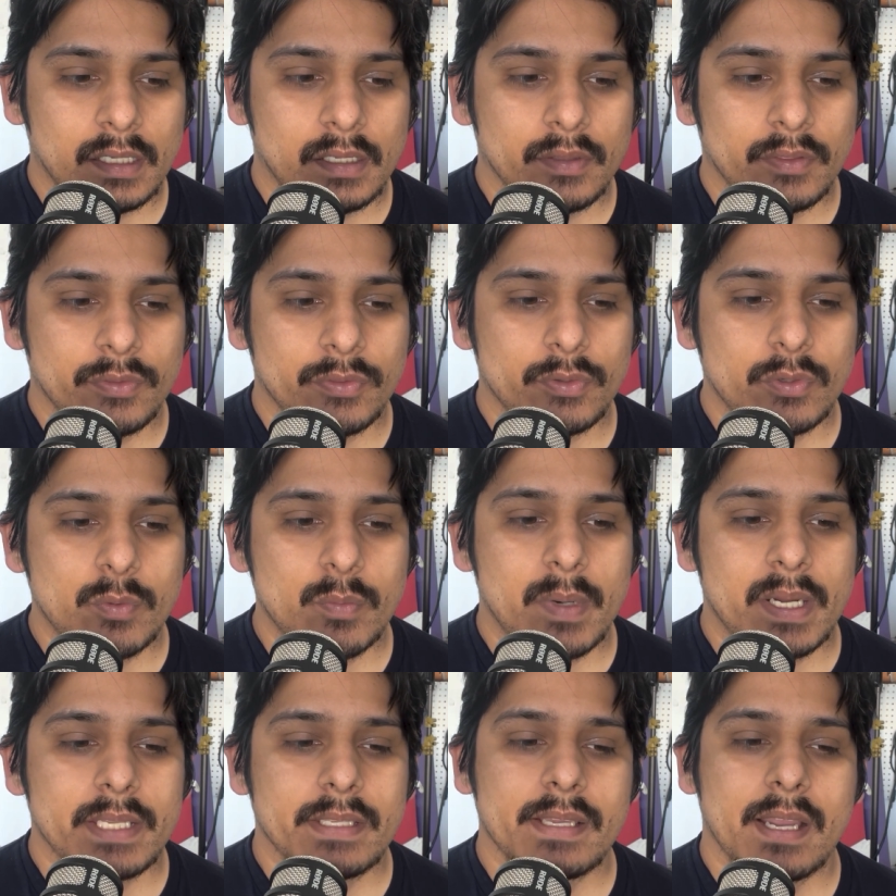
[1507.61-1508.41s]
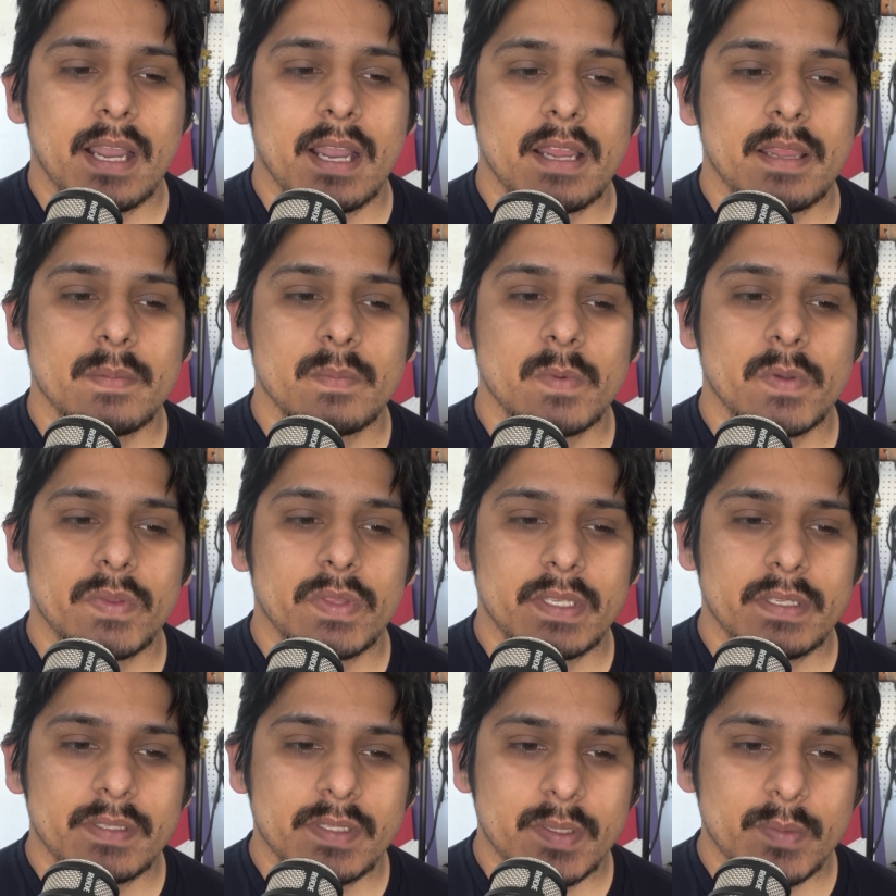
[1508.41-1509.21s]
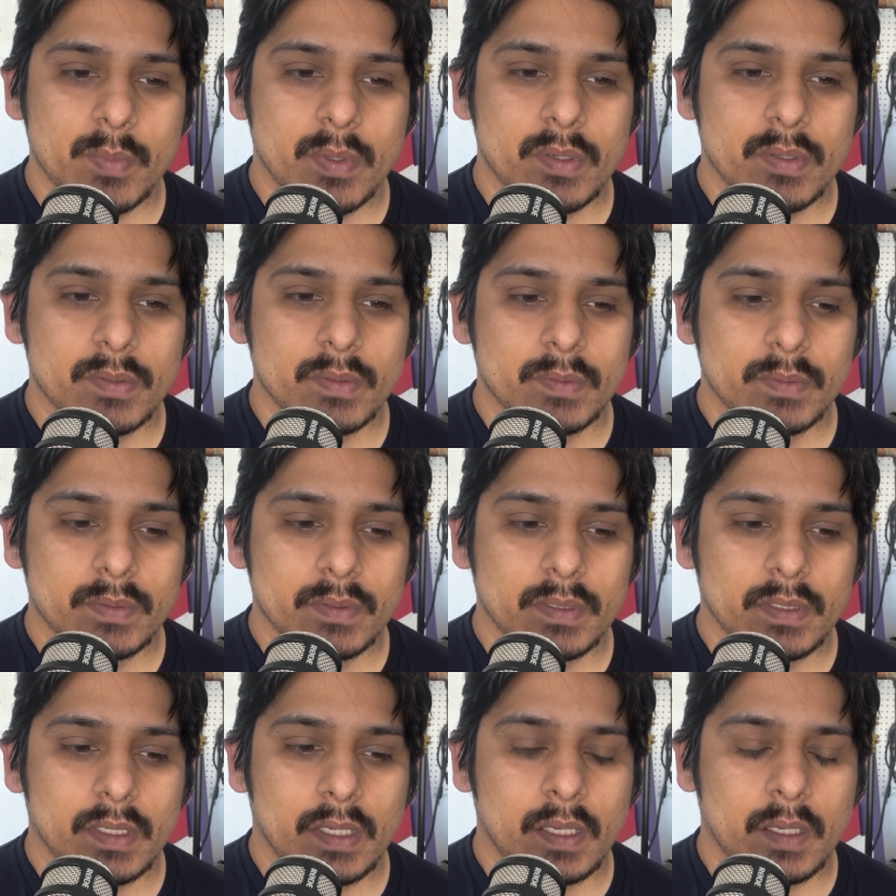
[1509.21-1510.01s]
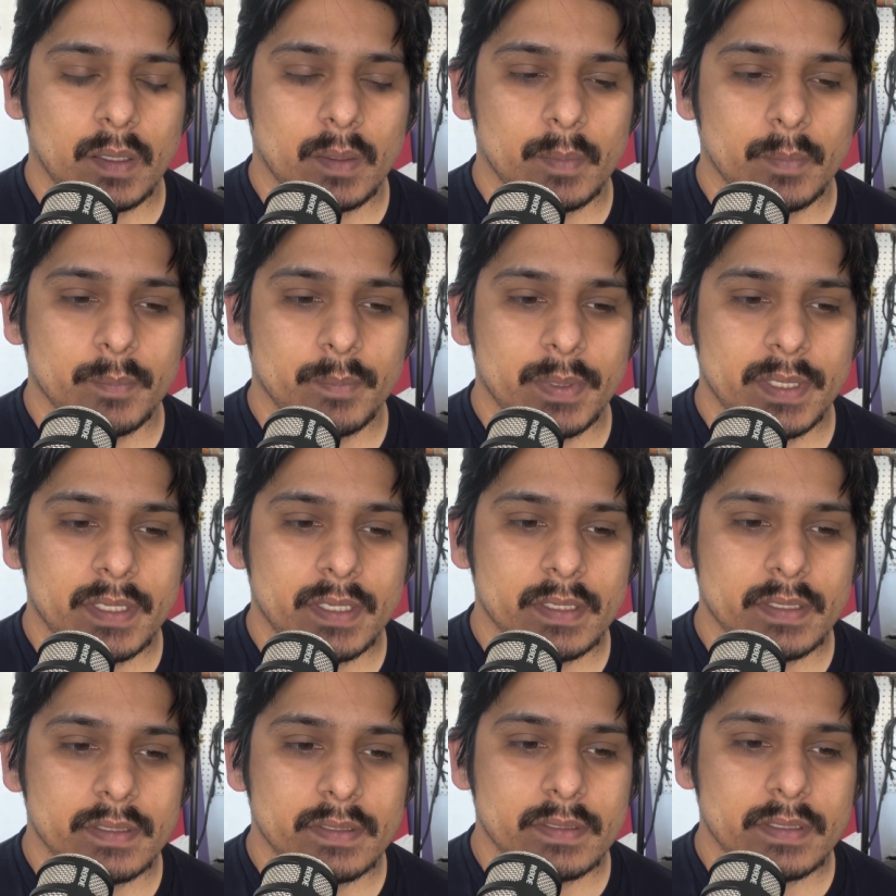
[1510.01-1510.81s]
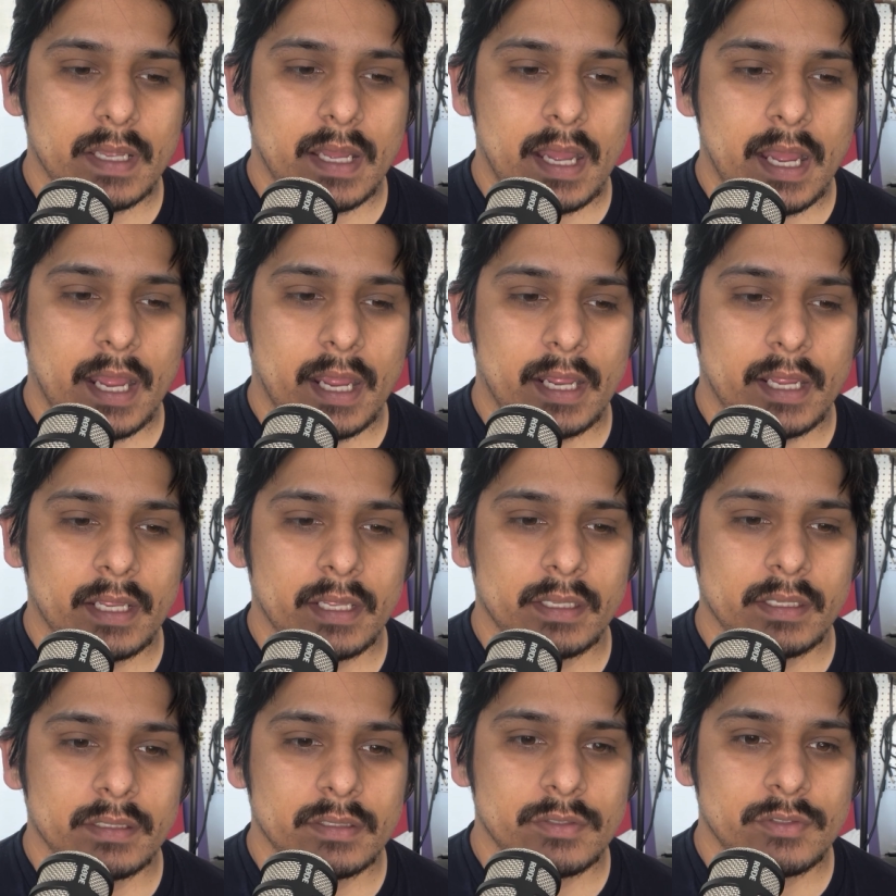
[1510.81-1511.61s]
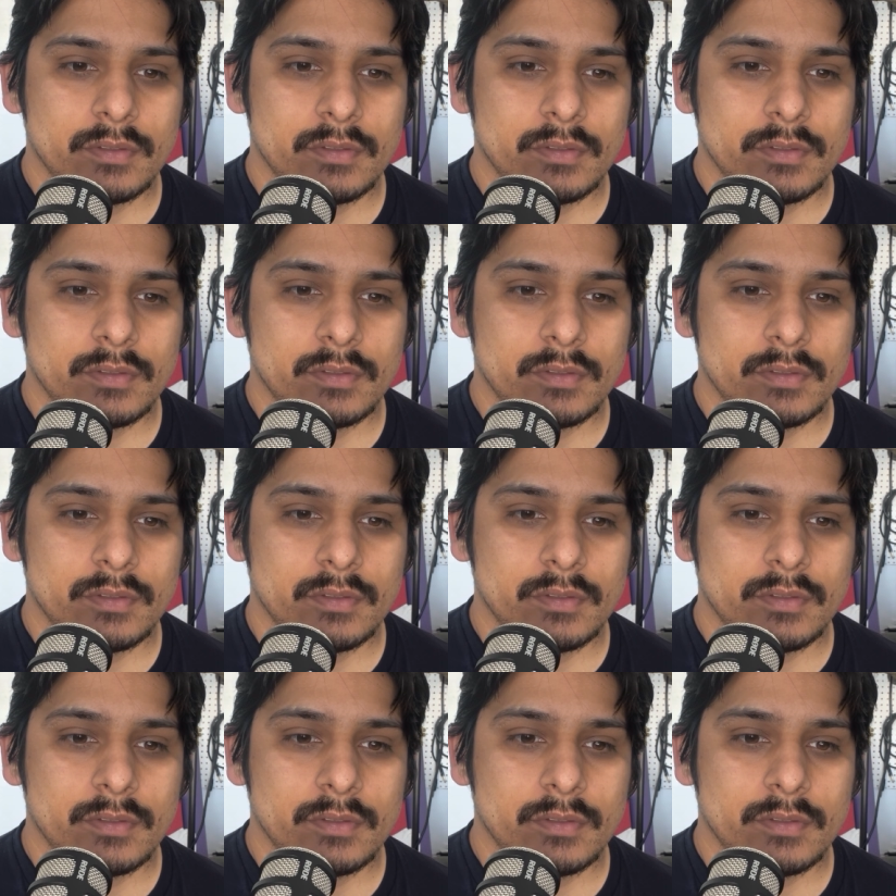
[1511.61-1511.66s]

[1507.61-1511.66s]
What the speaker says: through my time with Isimo, because I